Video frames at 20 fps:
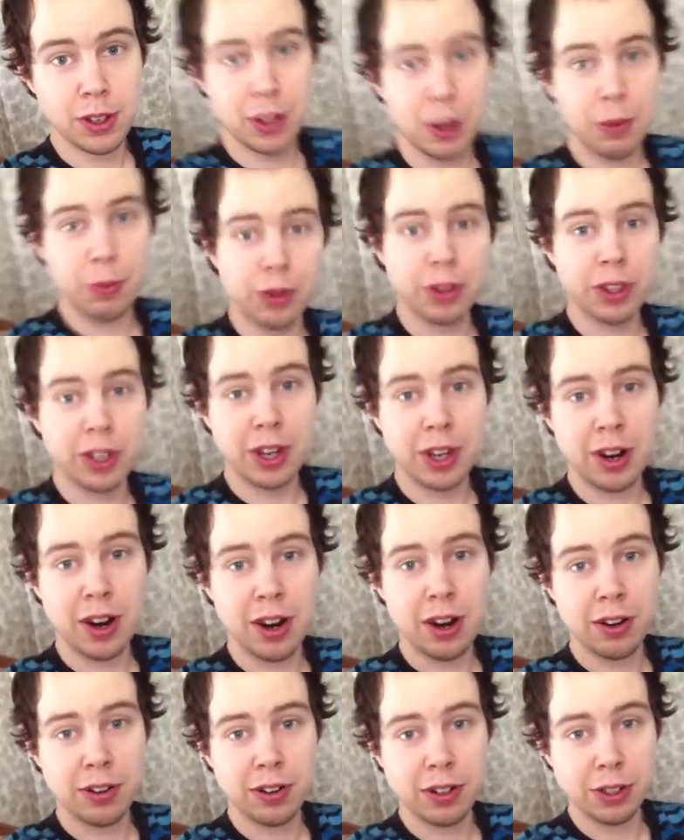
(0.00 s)
And what they
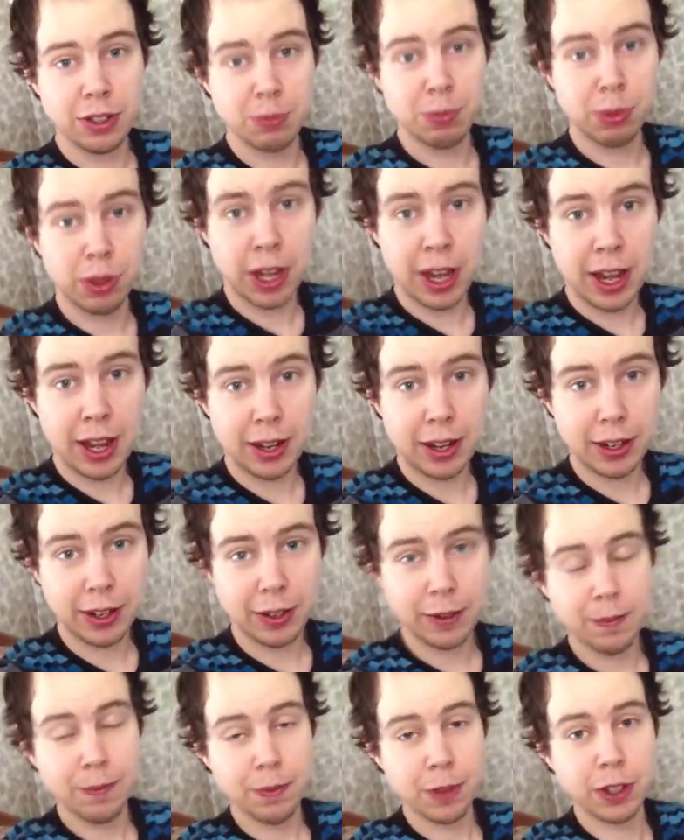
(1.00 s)
are, these black
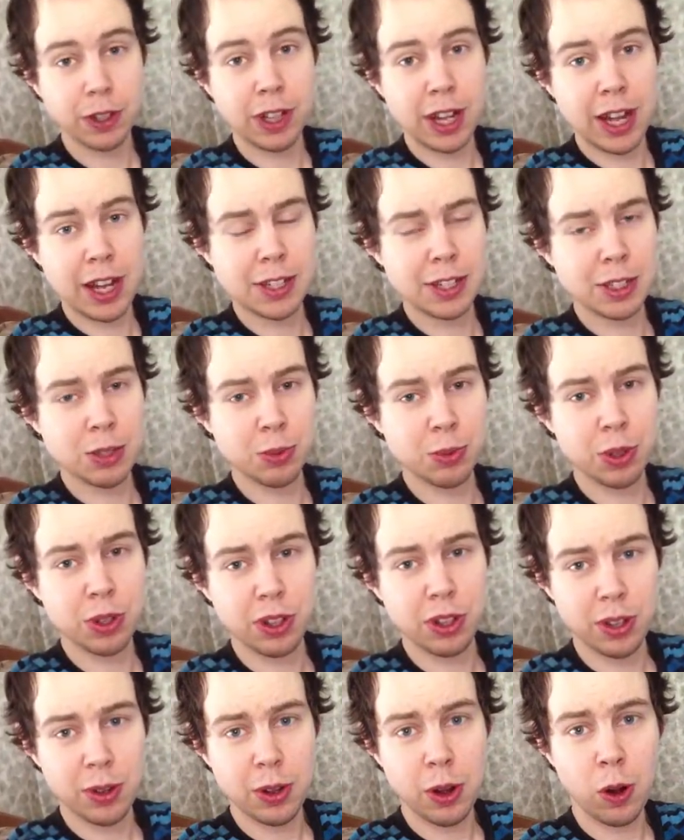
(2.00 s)
glasses
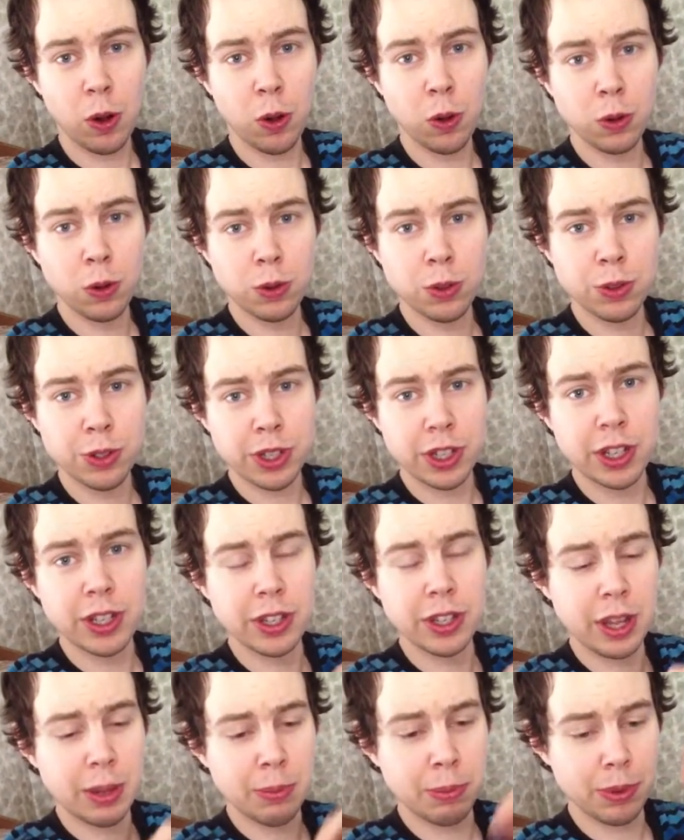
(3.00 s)
with holes
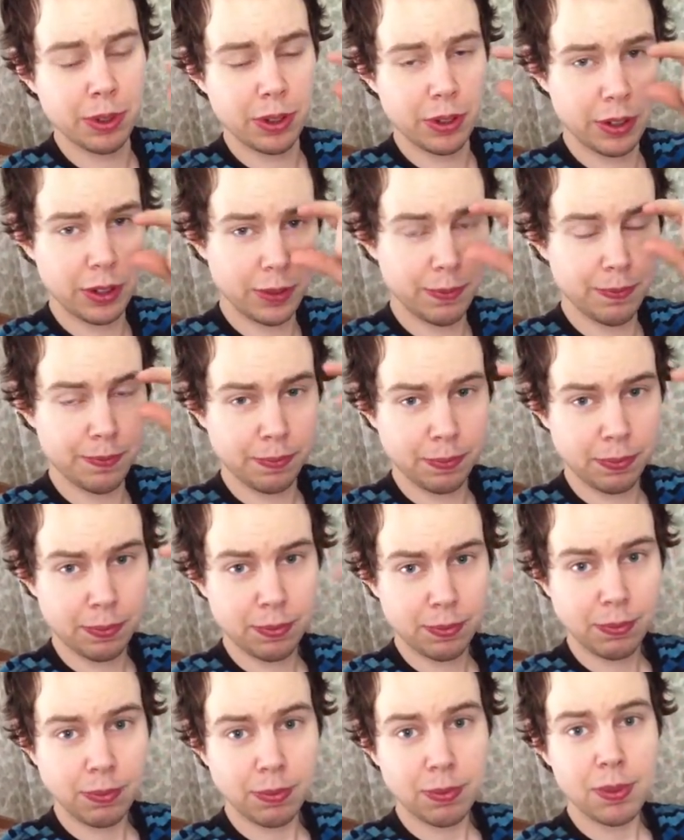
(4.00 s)
in them
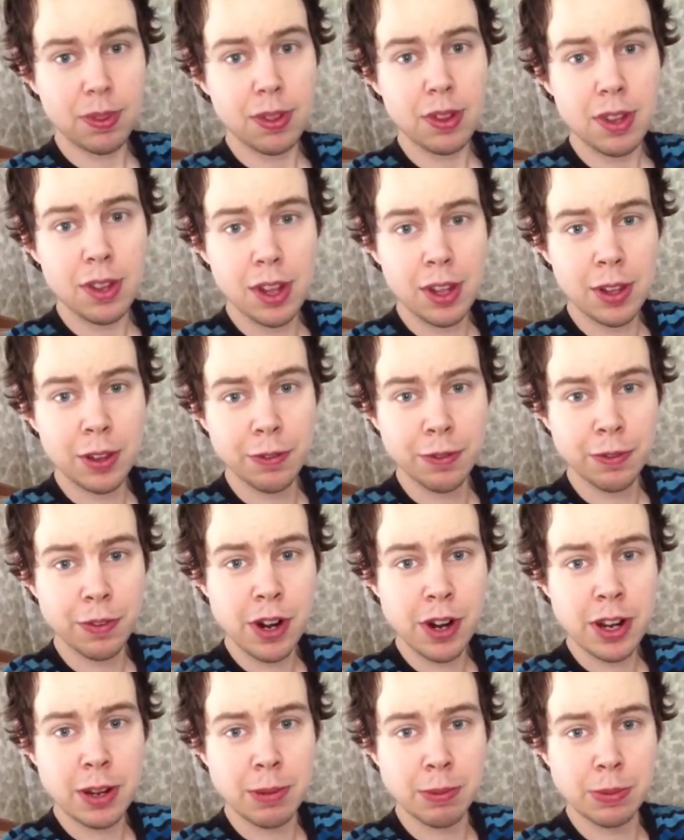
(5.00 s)
in the
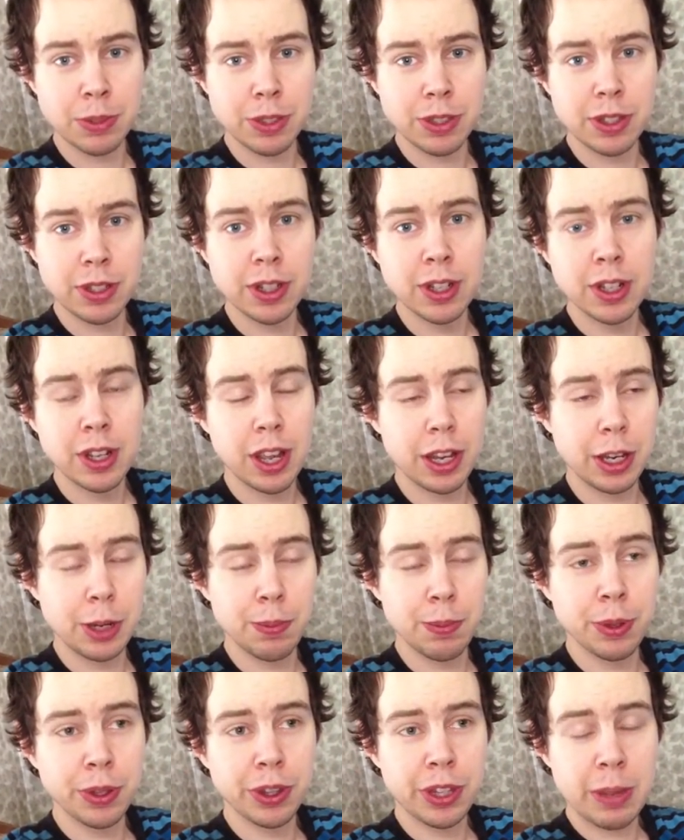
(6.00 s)
frames and you
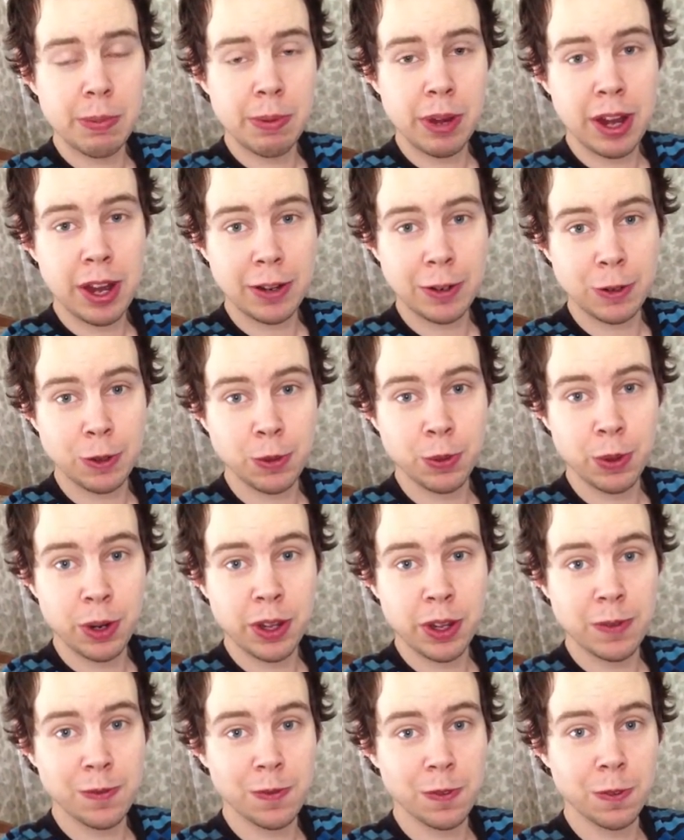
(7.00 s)
put them on and you
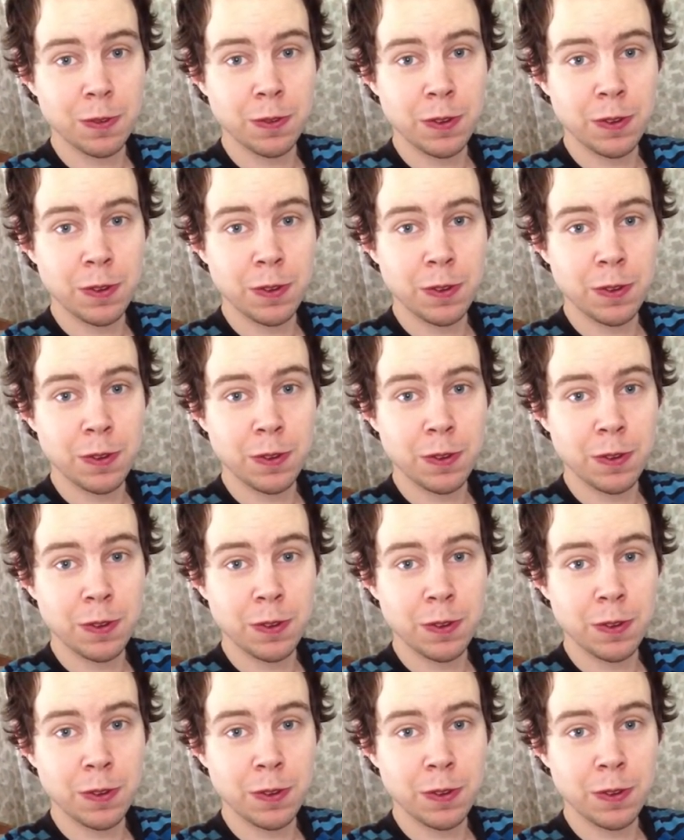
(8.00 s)
wear them for